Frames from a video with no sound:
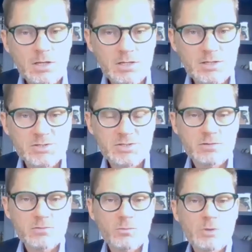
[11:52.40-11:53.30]

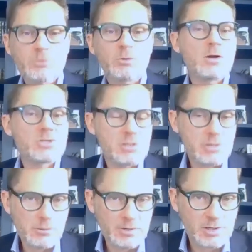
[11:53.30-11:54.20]
is with regards to
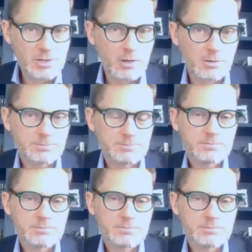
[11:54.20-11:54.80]
the US dollar.